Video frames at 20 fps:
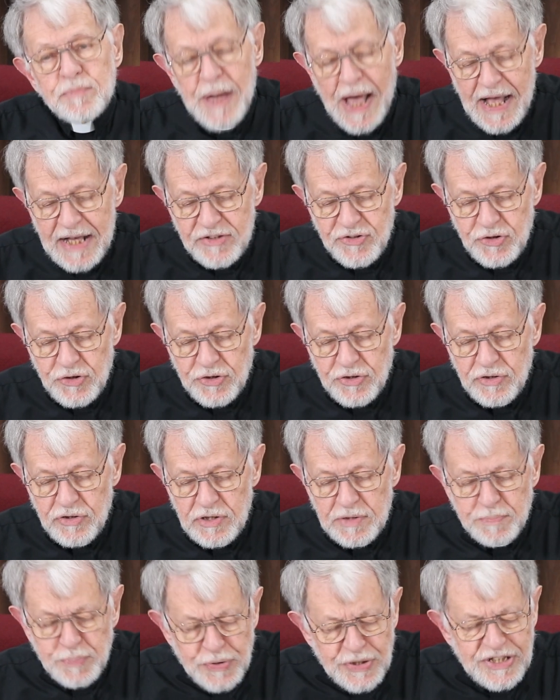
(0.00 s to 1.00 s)
pastor
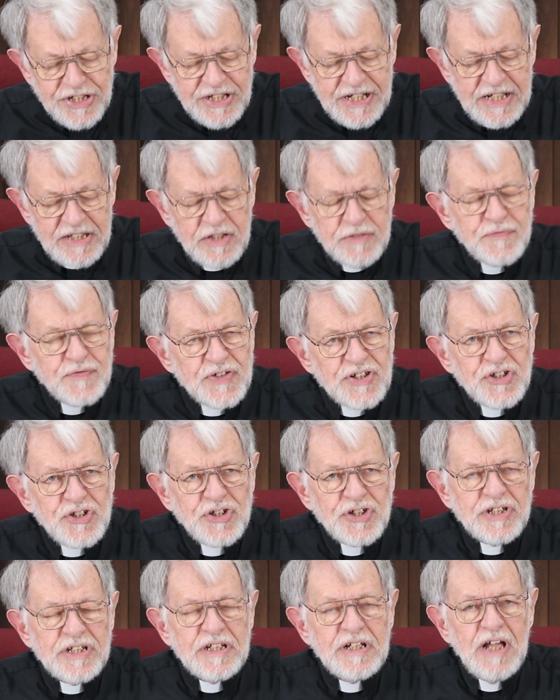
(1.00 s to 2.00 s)
appreciate the
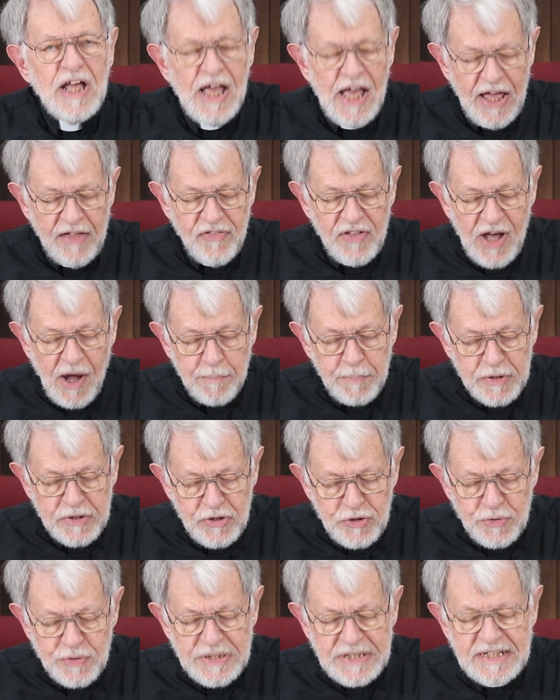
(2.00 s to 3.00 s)
vision and the
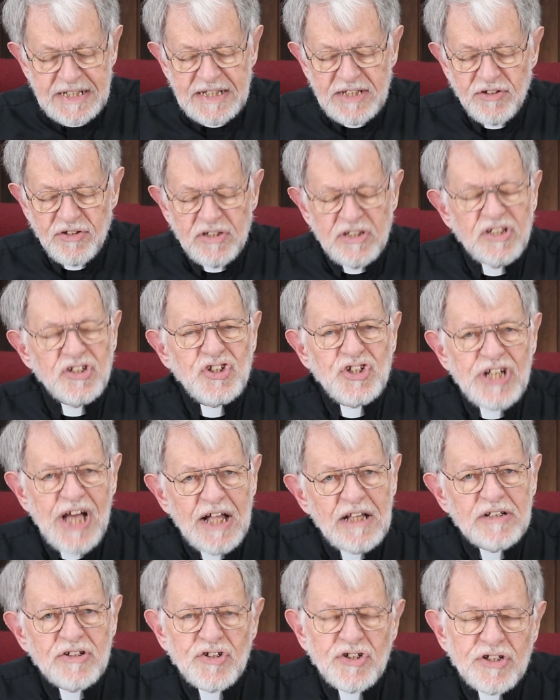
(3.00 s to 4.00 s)
opportunities and the
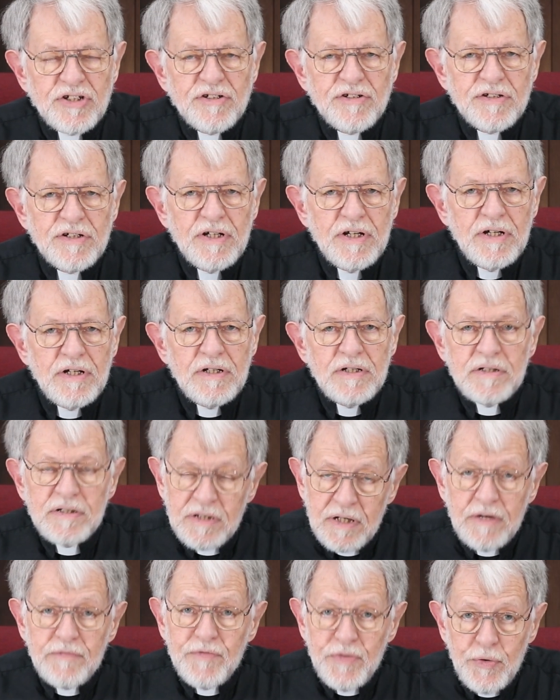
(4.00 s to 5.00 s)
challenges
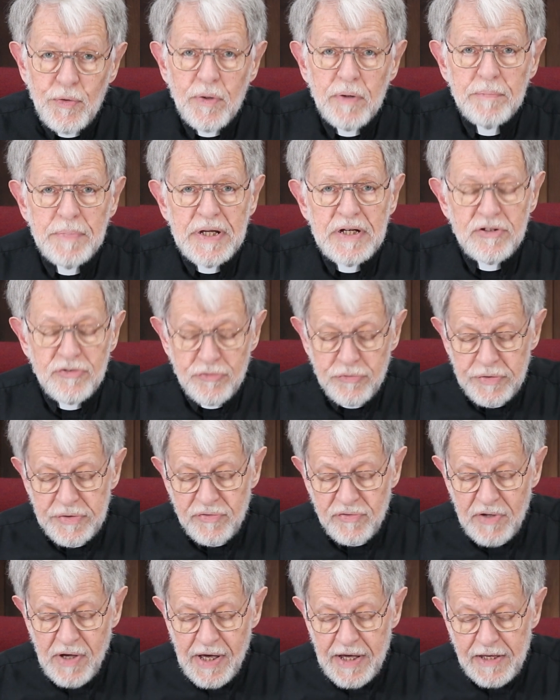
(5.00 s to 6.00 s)
of your ministry
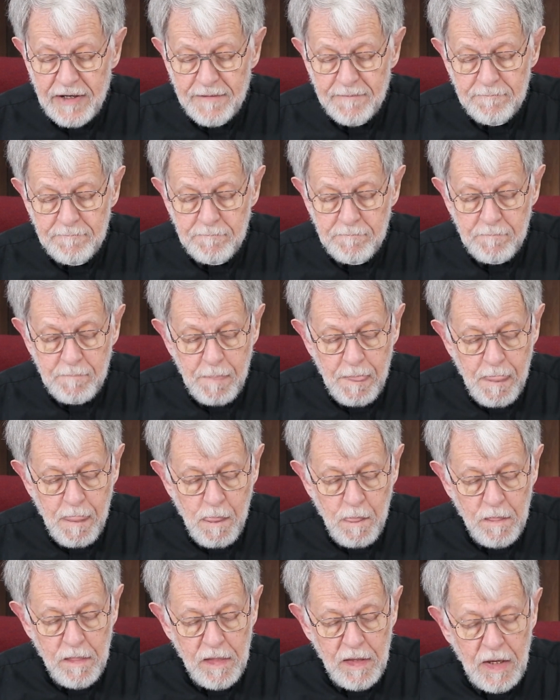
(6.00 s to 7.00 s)
site.
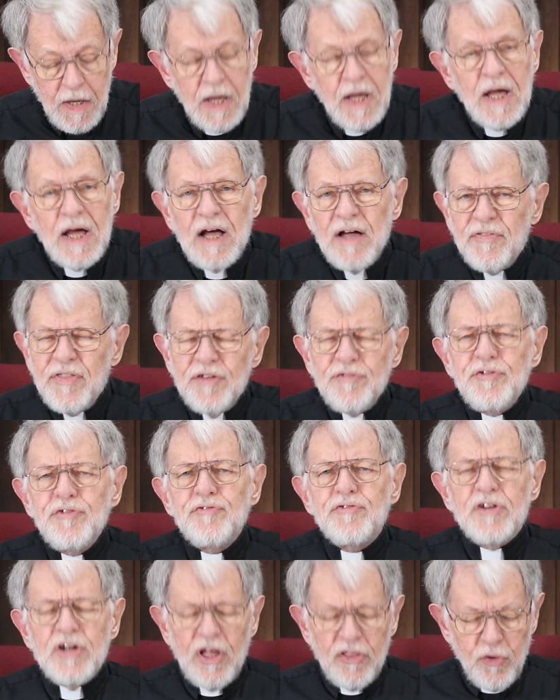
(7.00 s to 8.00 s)
This
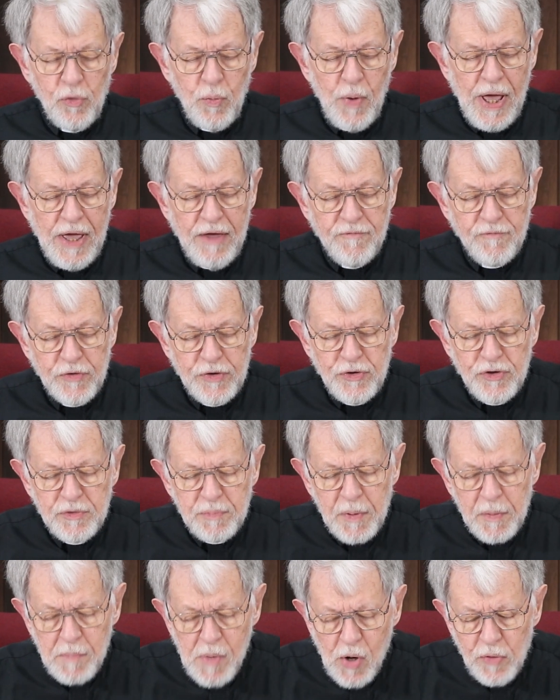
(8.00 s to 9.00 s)
is another way for you to
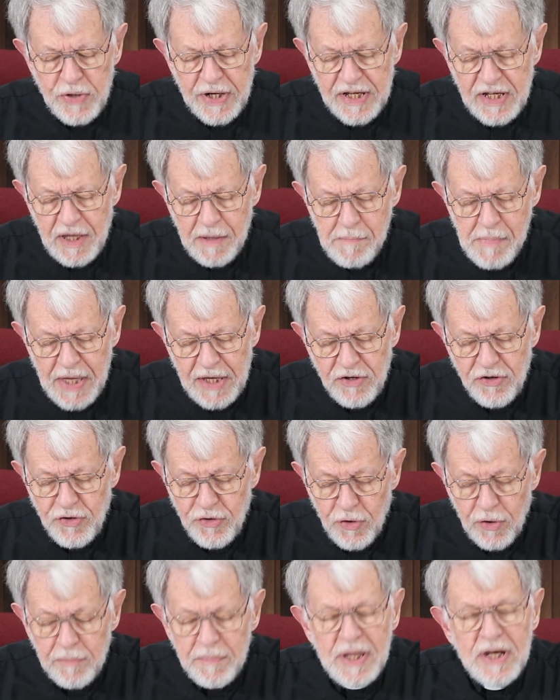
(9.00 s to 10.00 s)
promote and commend
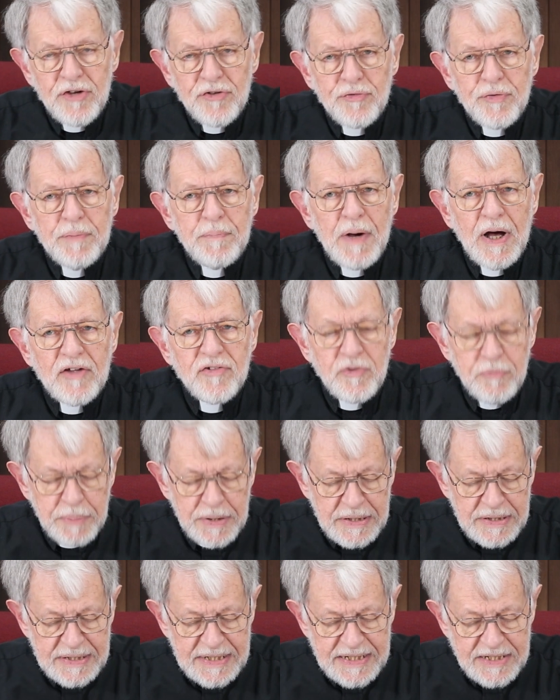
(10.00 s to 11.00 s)
your ministry
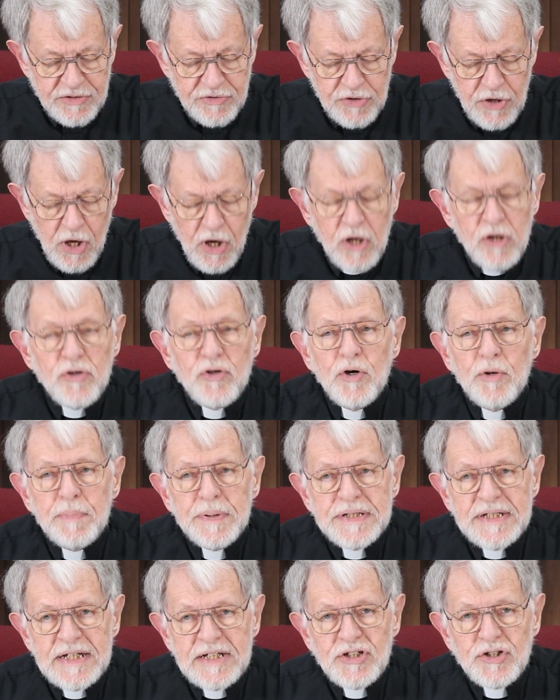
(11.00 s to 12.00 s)
possibilities to a
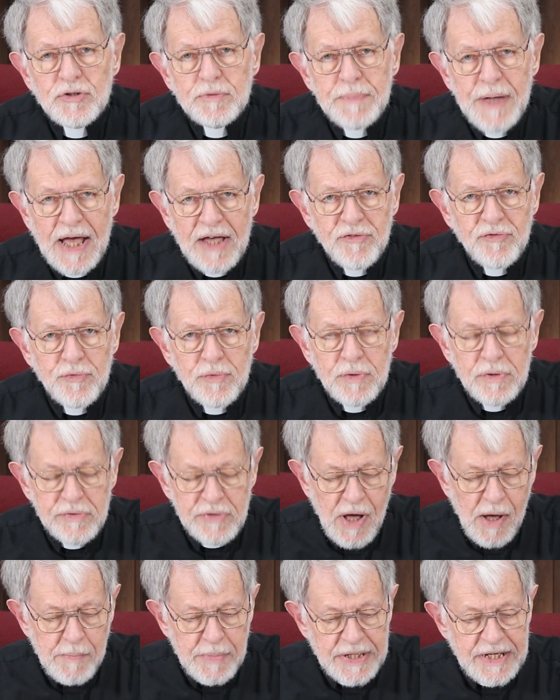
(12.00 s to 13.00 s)
potential pastoral
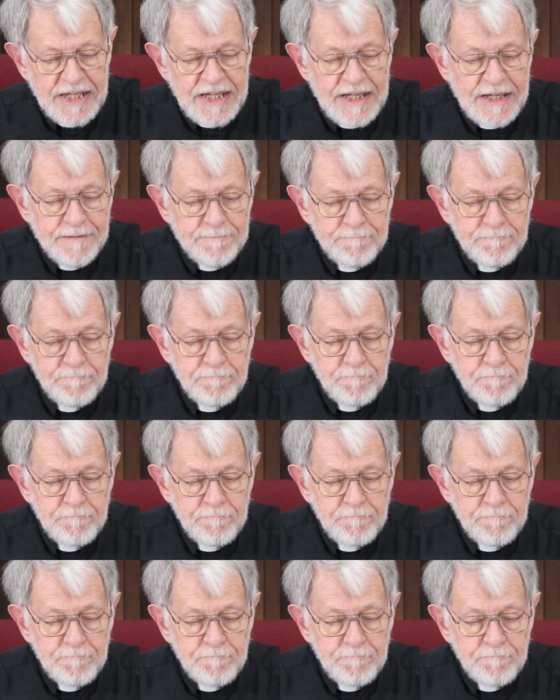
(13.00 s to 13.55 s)
nominee.